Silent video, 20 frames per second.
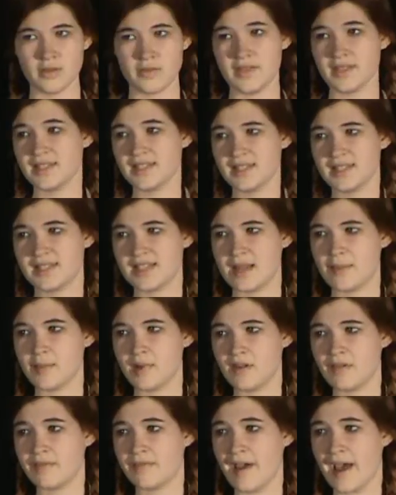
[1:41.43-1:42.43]
This is a
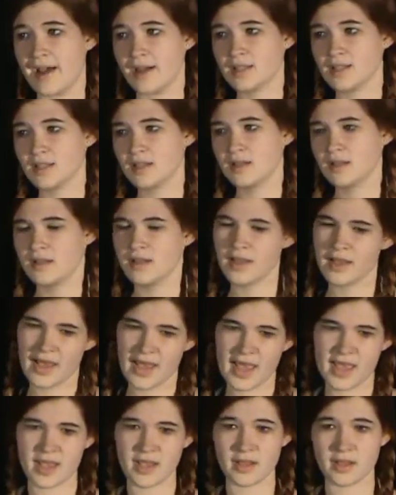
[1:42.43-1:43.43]
statement of fact.
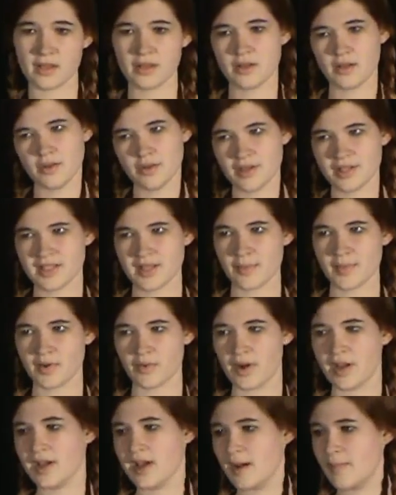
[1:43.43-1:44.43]
Hey, you did something
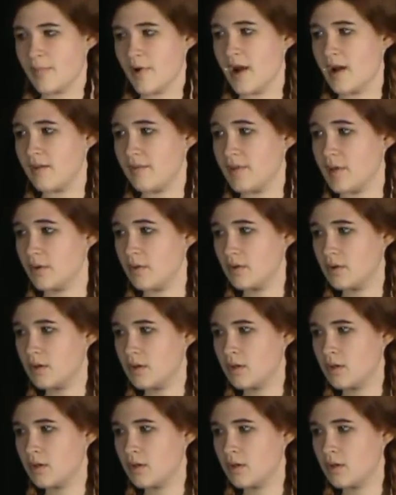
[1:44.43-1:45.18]
right, I'm proud of you.